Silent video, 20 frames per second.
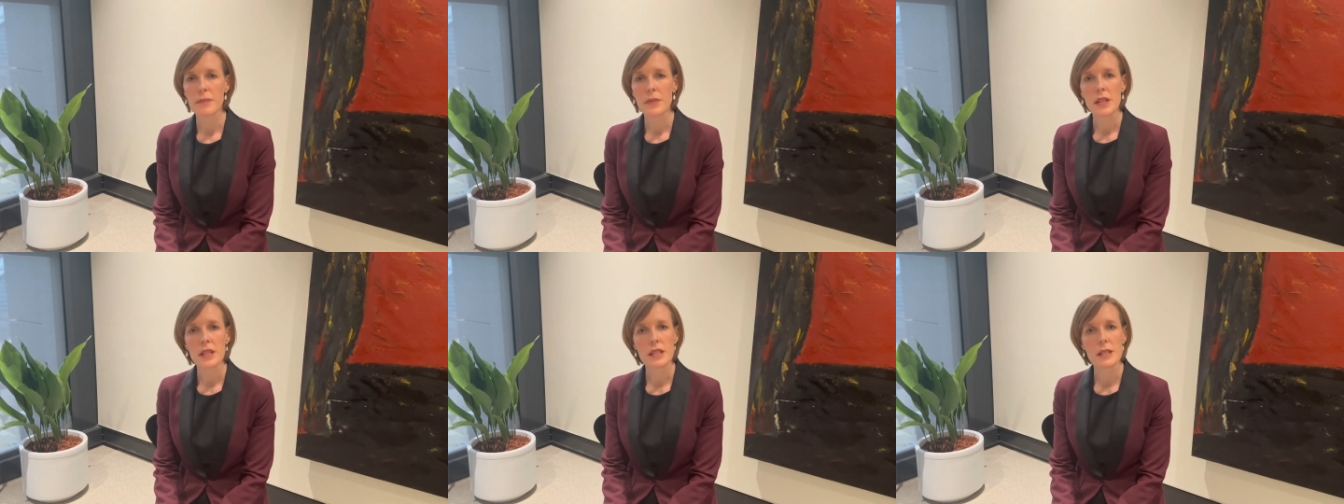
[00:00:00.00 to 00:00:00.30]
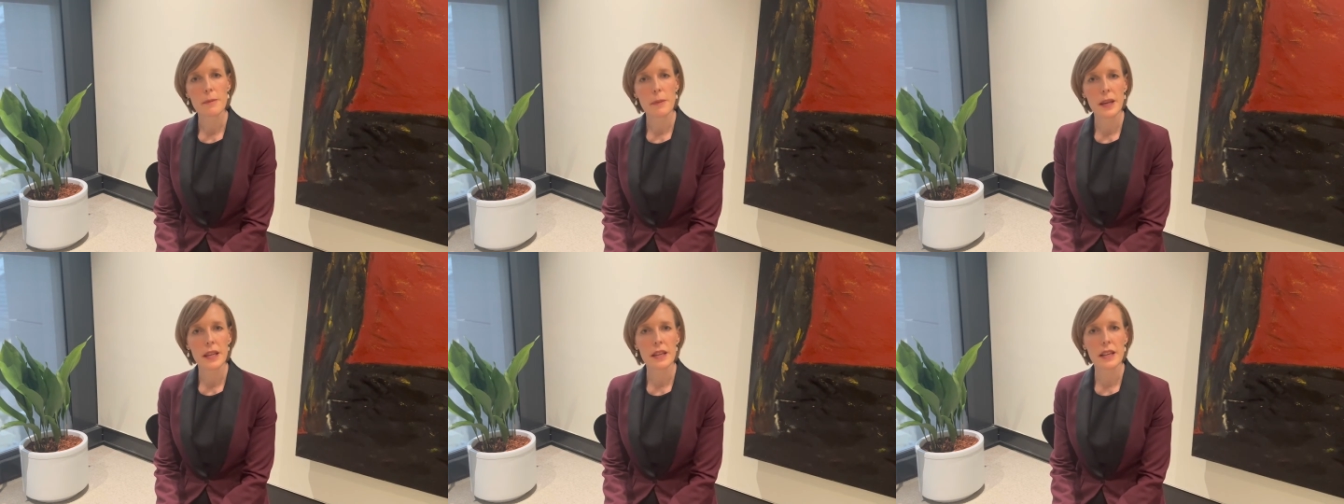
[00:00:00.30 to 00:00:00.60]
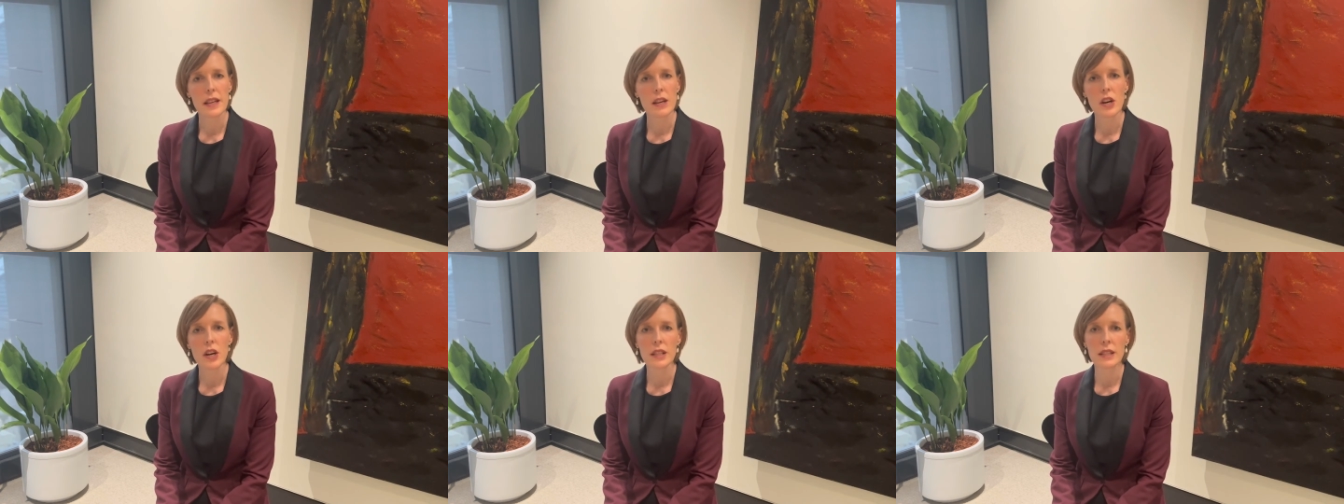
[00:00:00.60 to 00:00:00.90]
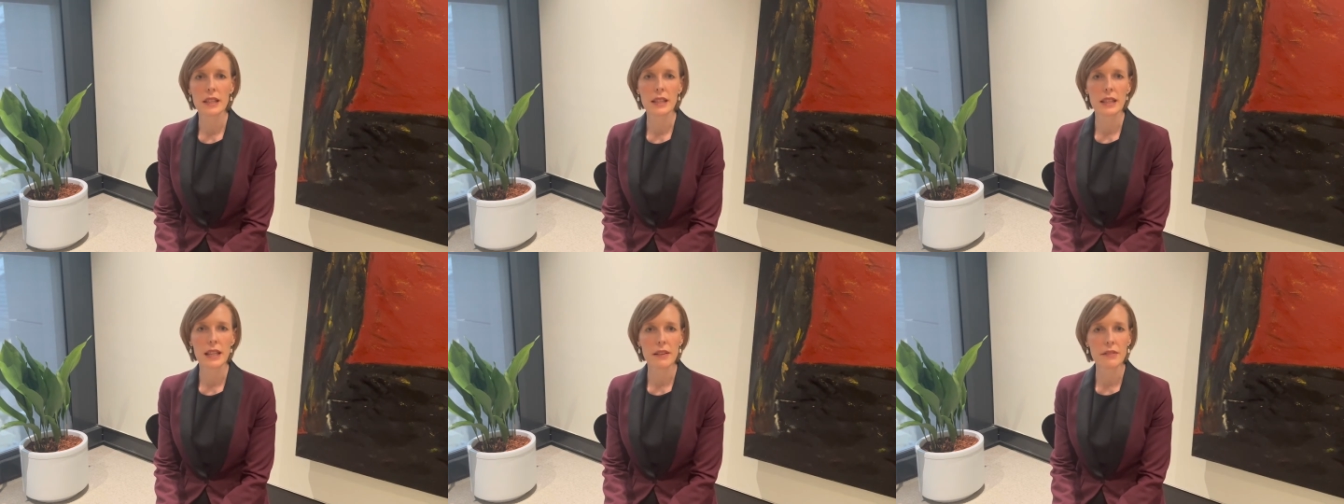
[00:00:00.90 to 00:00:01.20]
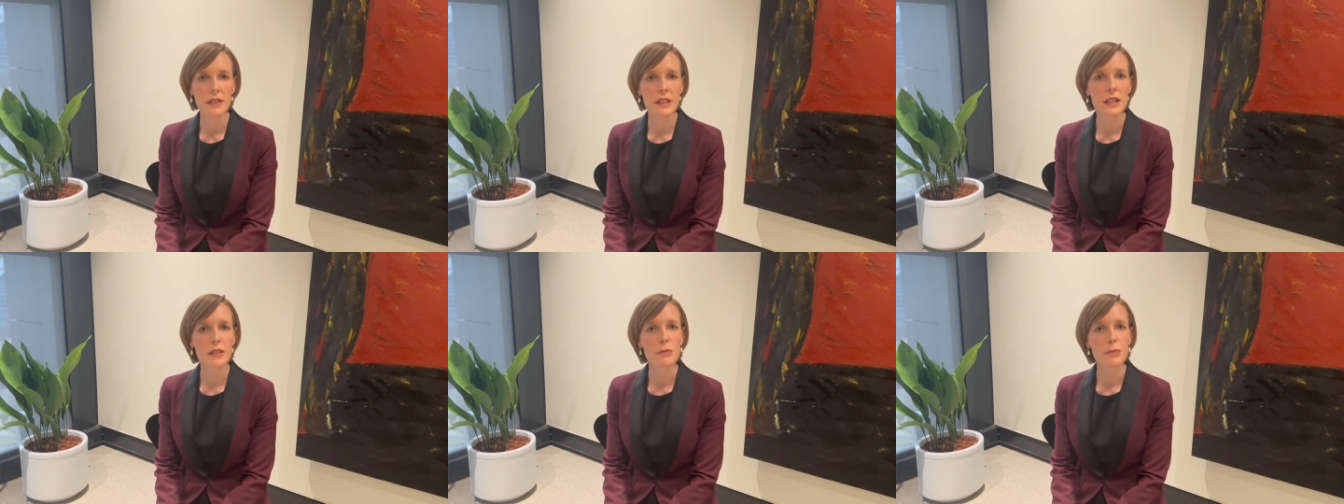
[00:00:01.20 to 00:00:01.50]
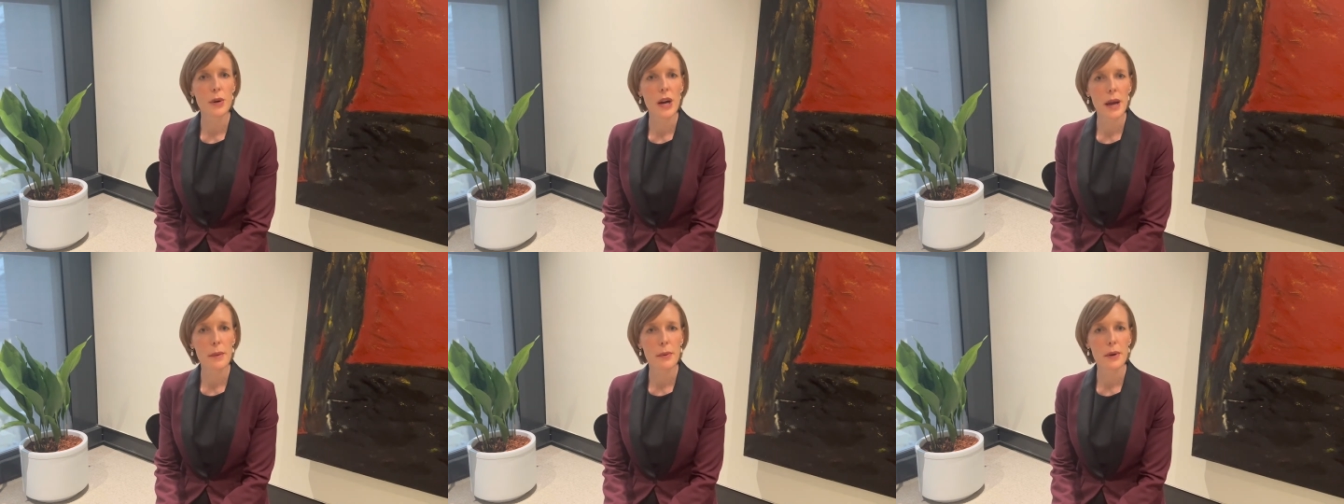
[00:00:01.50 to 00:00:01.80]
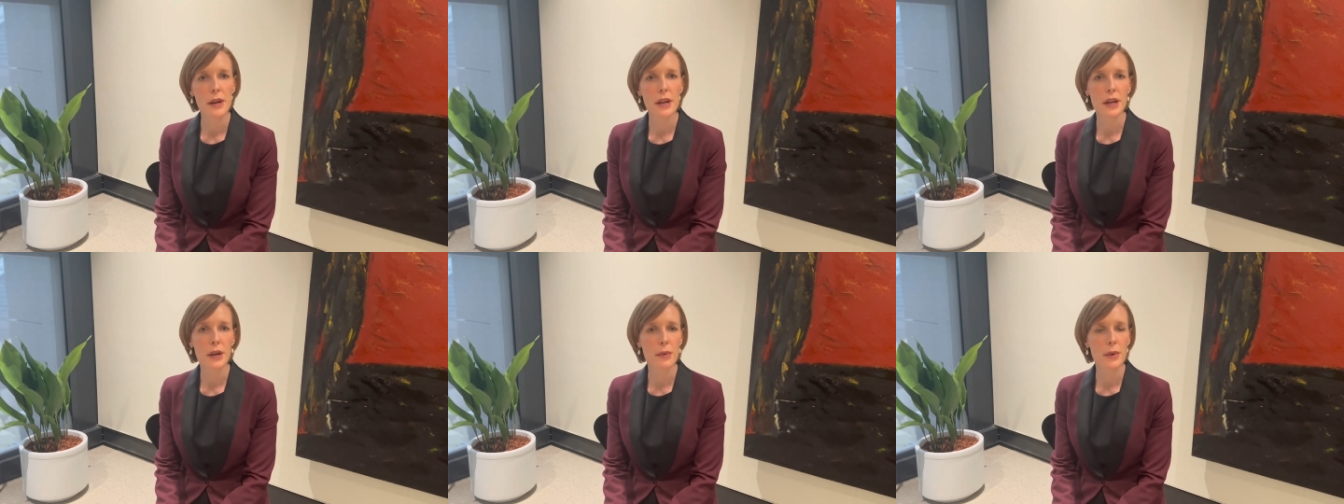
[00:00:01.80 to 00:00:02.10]
depending on the level of bribery
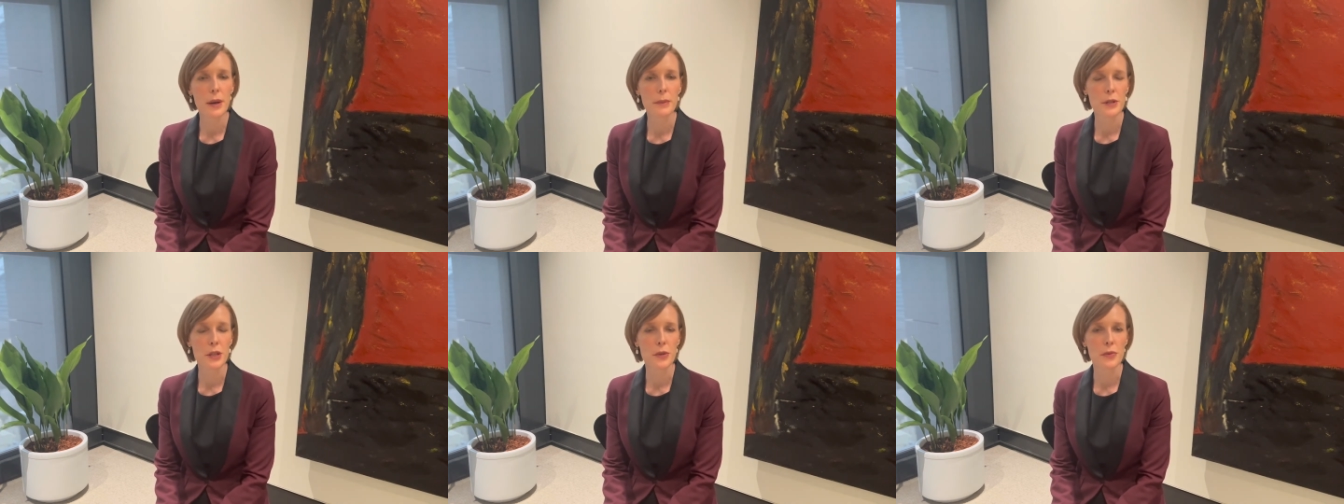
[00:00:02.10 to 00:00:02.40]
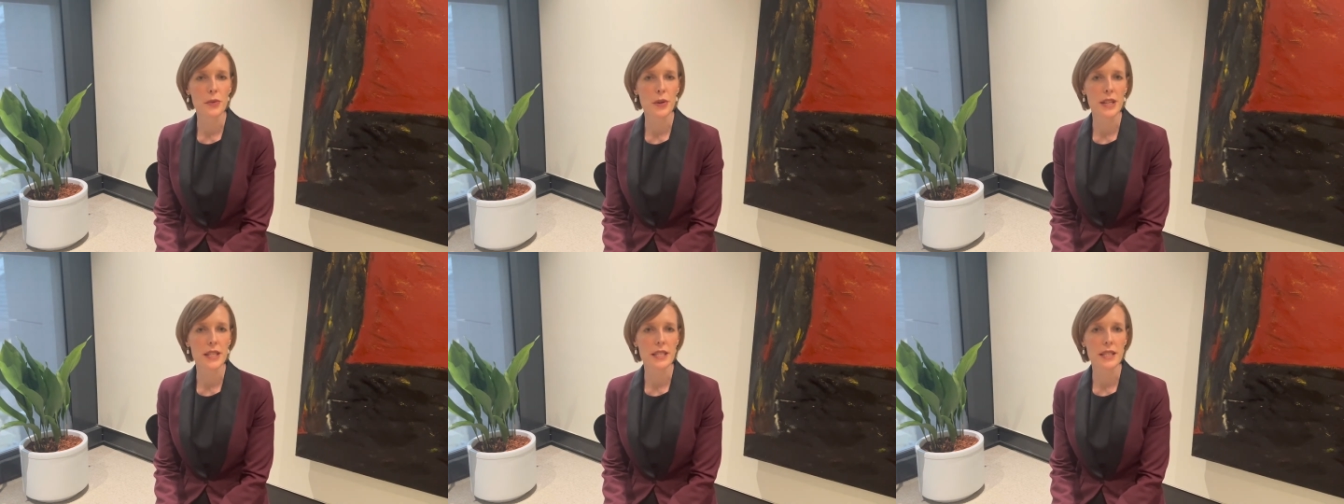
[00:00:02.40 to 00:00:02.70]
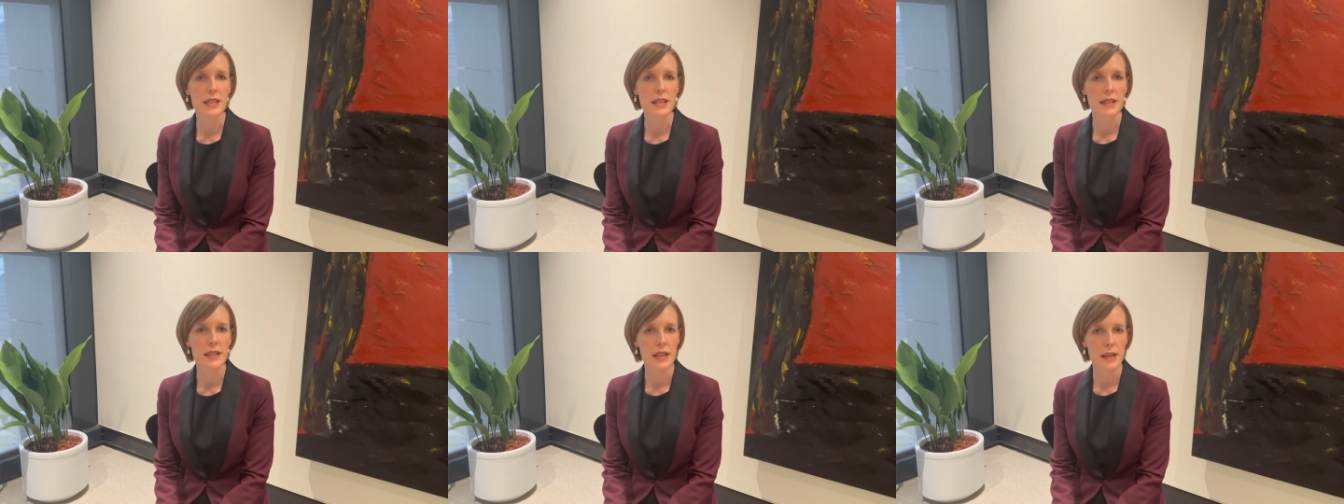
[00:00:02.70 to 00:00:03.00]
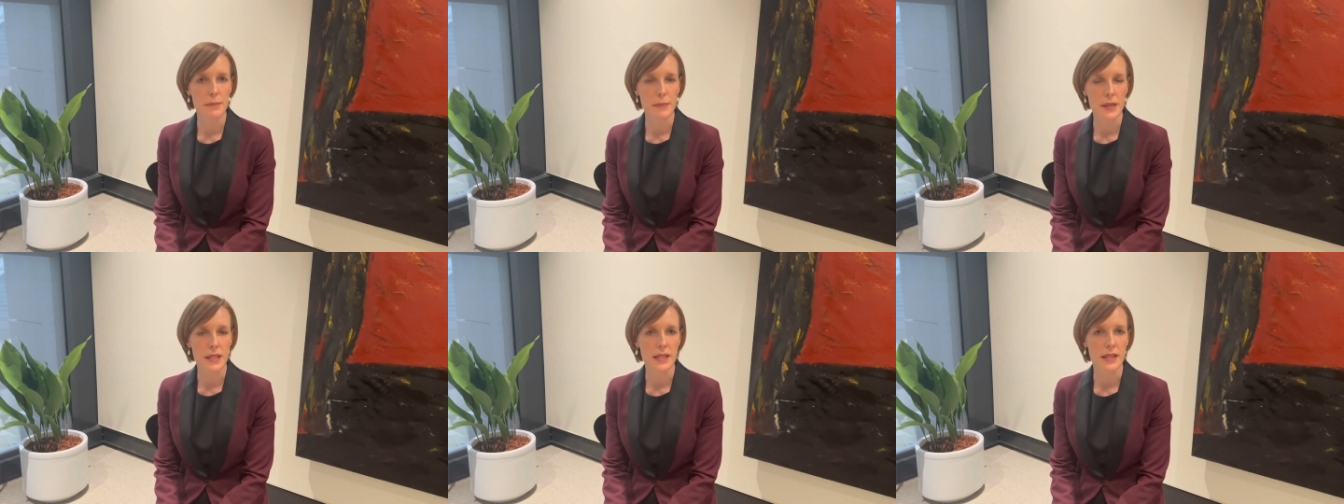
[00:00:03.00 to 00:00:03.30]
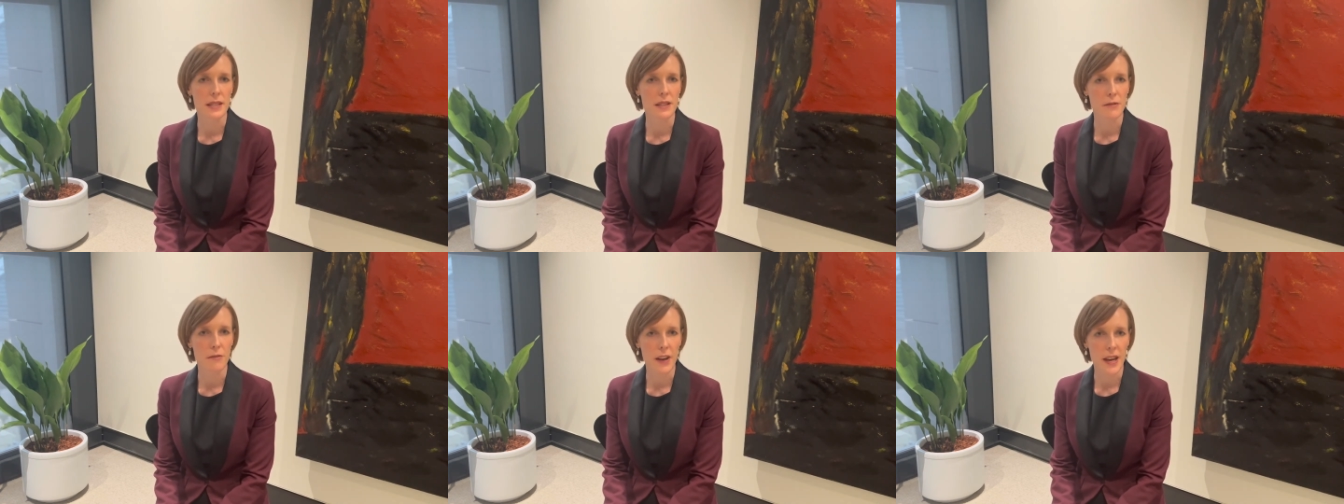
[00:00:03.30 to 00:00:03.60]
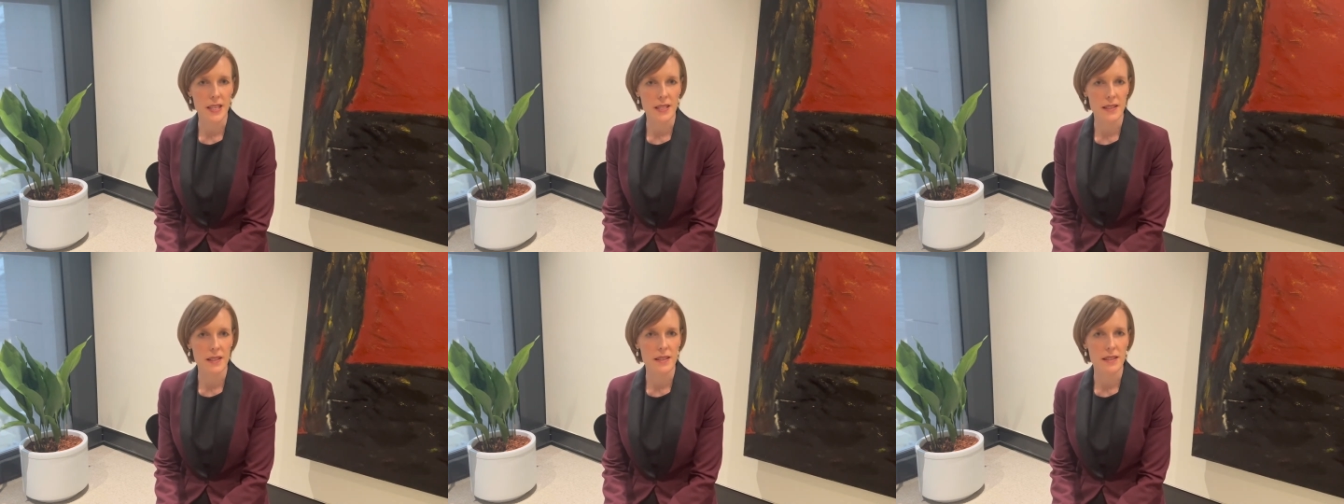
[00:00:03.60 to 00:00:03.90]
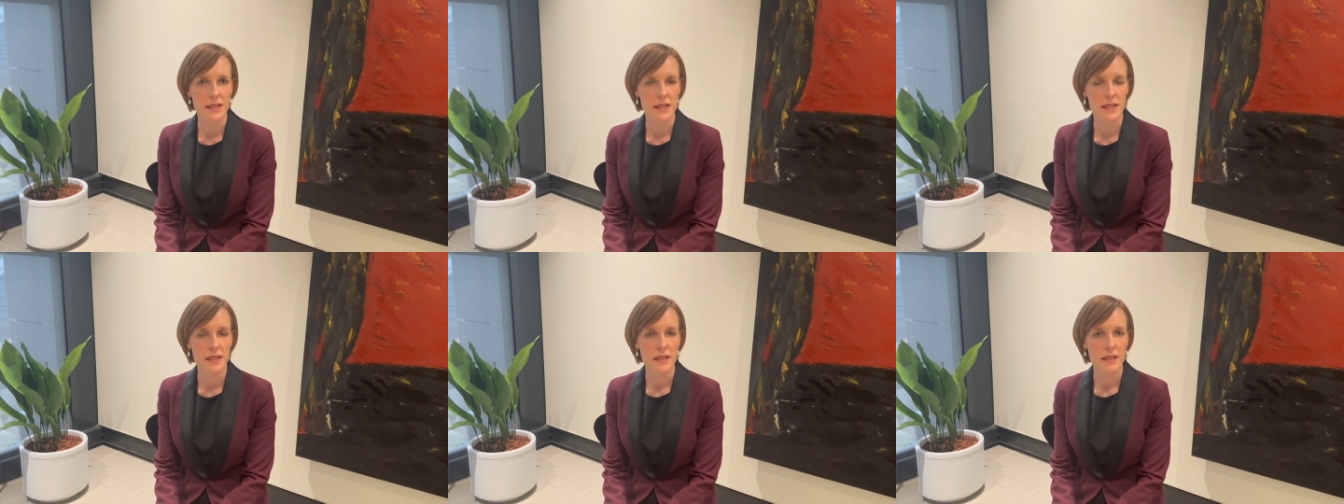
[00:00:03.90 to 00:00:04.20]
and corruption risk that a business
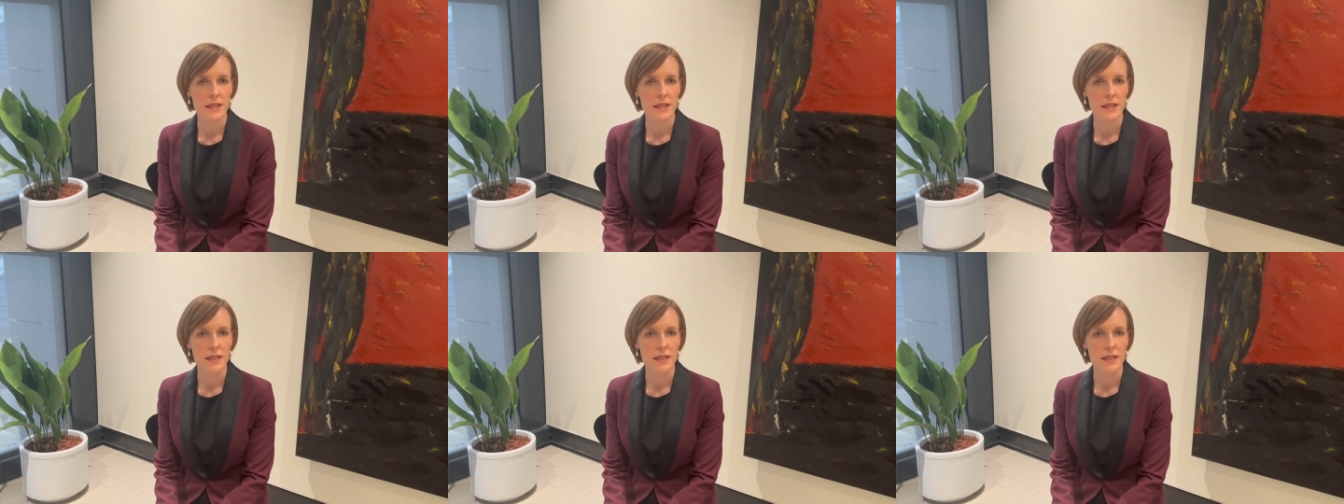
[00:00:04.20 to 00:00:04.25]
faces.